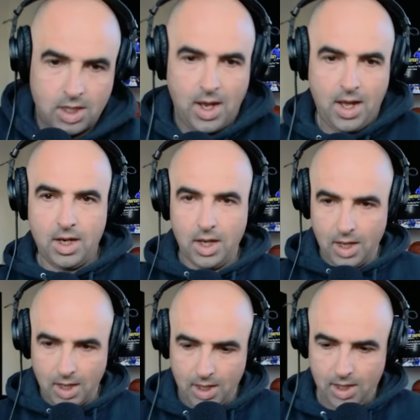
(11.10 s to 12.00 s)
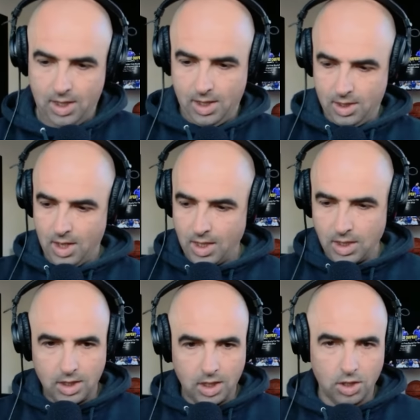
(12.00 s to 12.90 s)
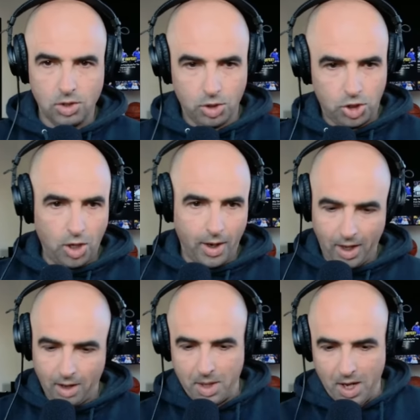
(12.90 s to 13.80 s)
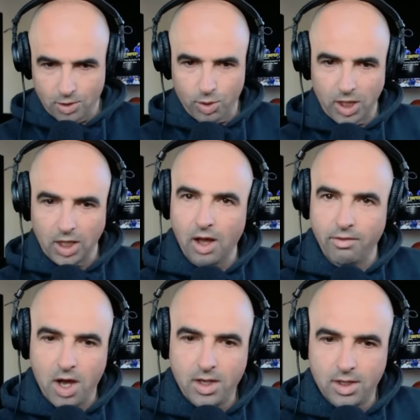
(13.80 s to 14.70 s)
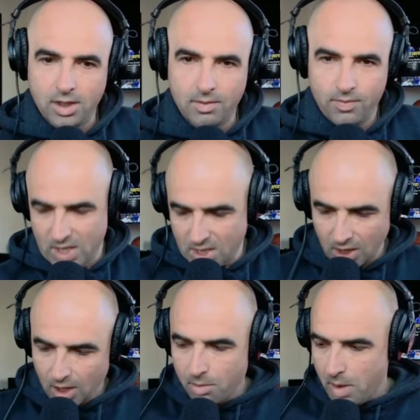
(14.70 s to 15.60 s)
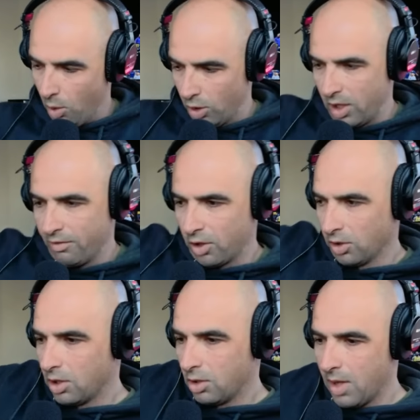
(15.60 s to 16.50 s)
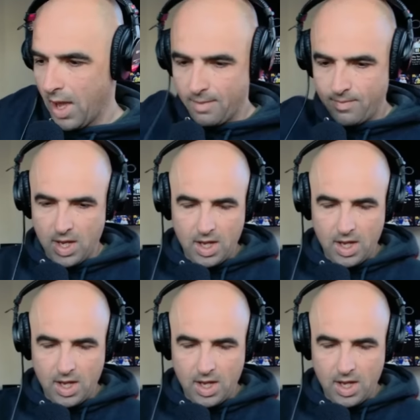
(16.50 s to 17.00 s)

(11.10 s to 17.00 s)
Not easy to do a show. I got to be honest, with a glove on. It's a little bit more difficult to do that.